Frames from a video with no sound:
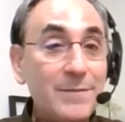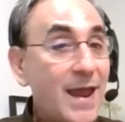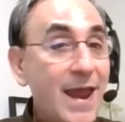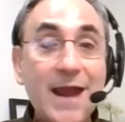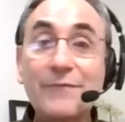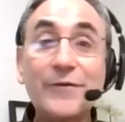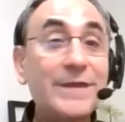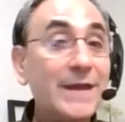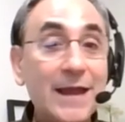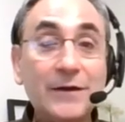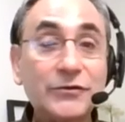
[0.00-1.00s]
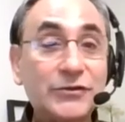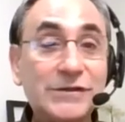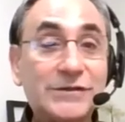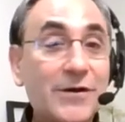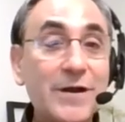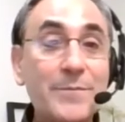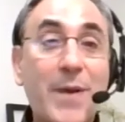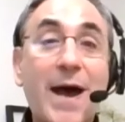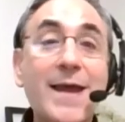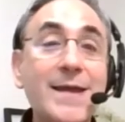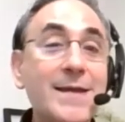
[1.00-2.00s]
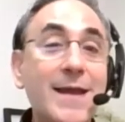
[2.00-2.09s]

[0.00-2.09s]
everything else she started buying,